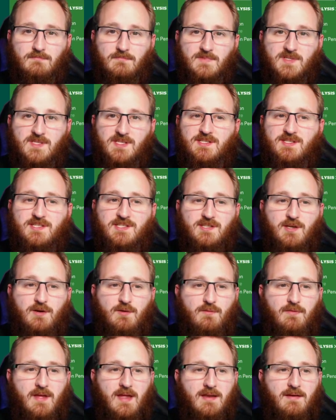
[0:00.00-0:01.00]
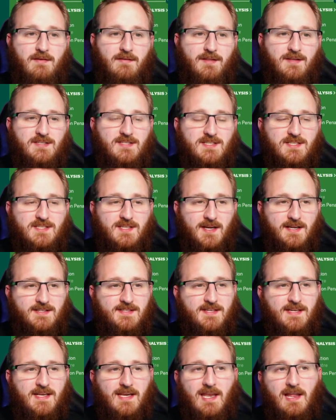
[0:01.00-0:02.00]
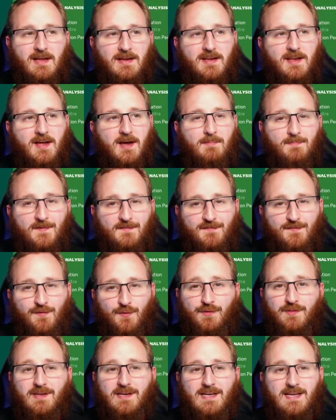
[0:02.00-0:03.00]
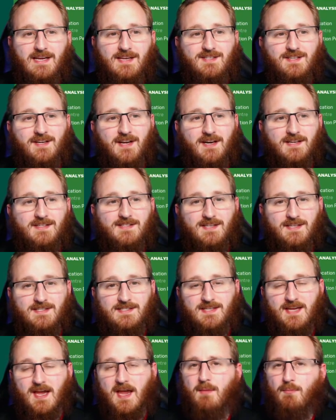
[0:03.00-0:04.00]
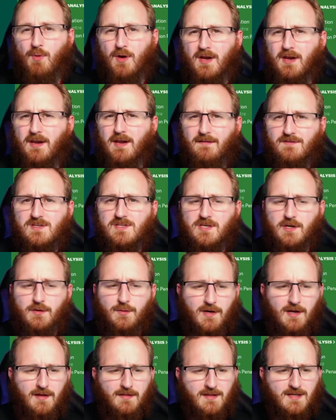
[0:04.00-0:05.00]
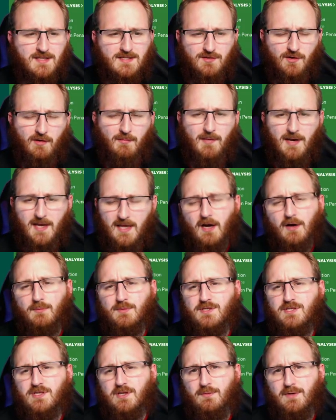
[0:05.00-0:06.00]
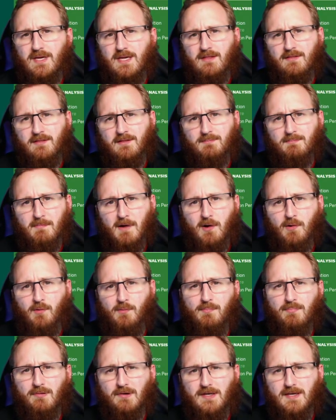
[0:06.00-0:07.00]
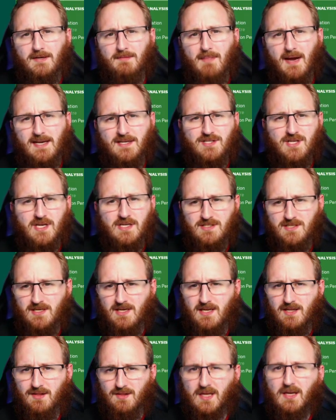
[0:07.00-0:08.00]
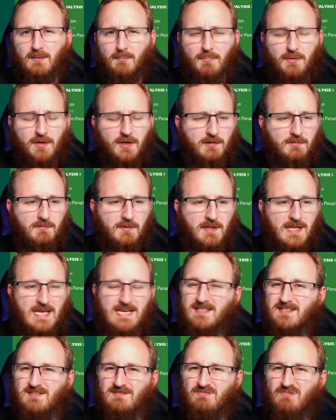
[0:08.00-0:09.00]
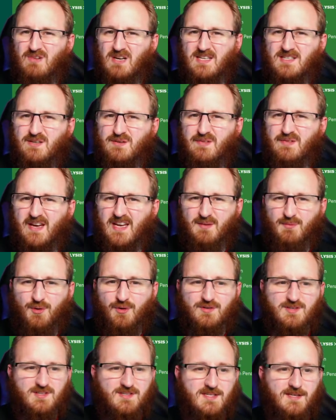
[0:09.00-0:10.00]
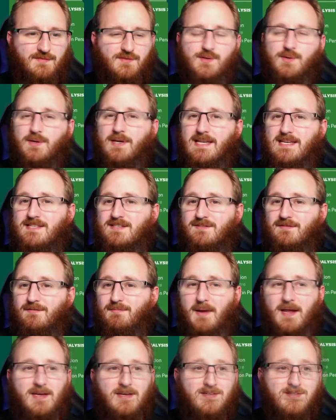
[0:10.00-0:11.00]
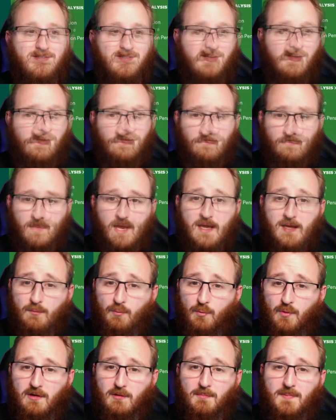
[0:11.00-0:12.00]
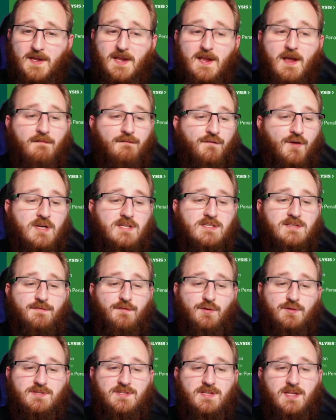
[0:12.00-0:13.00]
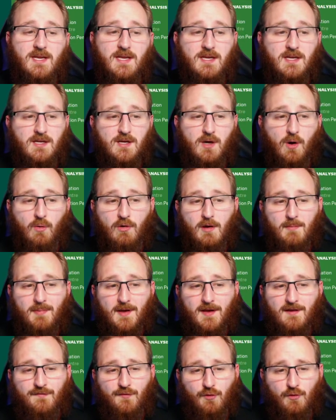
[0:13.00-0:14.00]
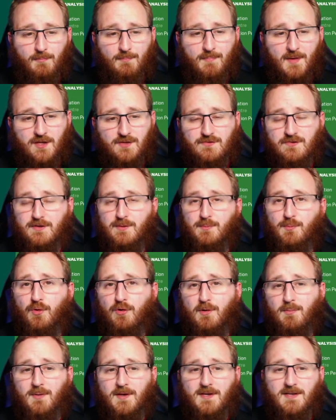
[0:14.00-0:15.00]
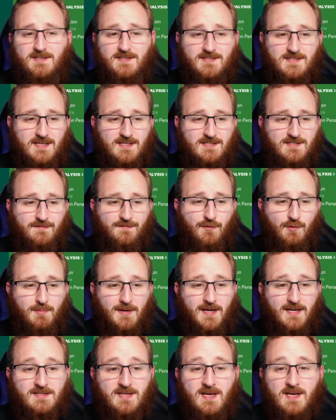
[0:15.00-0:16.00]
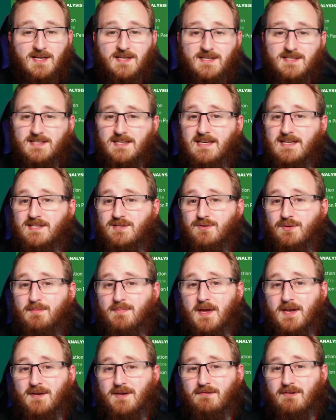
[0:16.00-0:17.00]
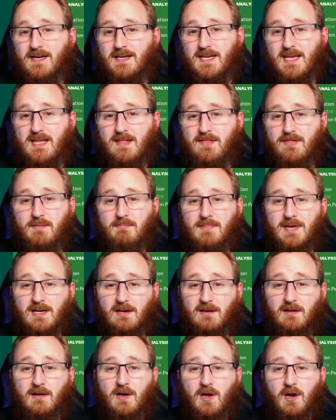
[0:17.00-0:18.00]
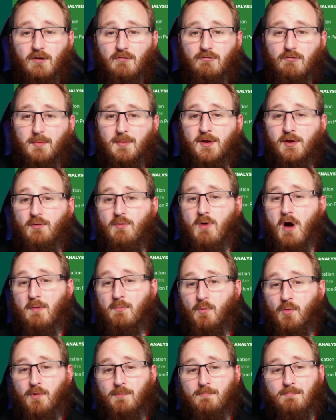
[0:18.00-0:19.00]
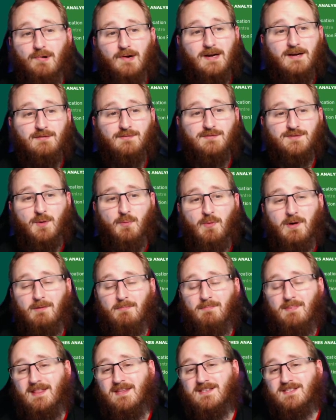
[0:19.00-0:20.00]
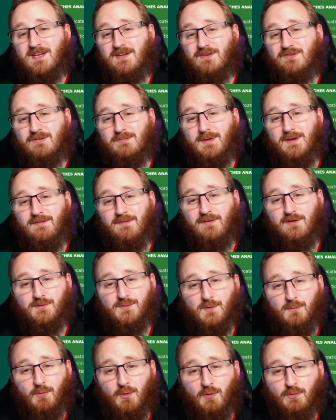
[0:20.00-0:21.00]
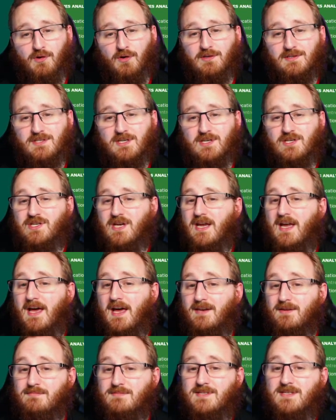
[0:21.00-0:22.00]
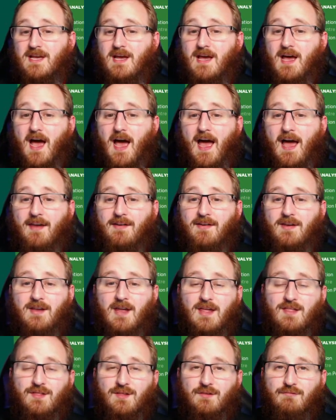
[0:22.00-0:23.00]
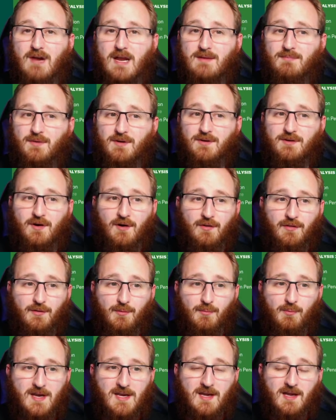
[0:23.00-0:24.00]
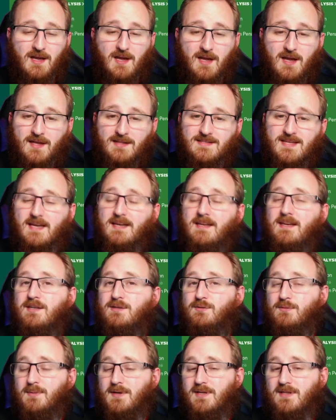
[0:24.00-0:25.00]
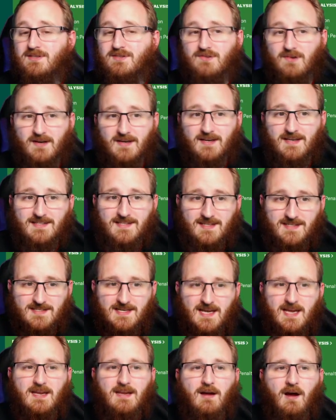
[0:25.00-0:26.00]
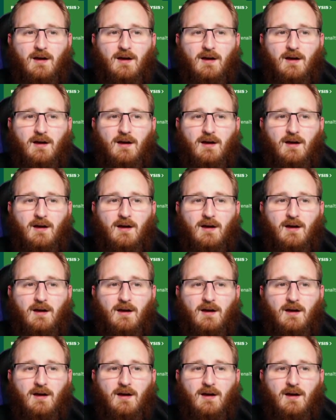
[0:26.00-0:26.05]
So then, the starting lineup for the Leeds United game. We're going to have to show it like this. Normally, I would show it in the whole pre-match engine-y thing, but it doesn't really do that anymore. It just gives you a list of players. It will be Fraser Forster in goal, a back four of Bertrand and Walker-Peters as the fullbacks, Salisu and Bednarek in the middle, Romeu and Ward-Prowse will be the central midfielders with Walcott, Shea Adams and Nathan Redmond on the wing. Danny Ings will be the striker today.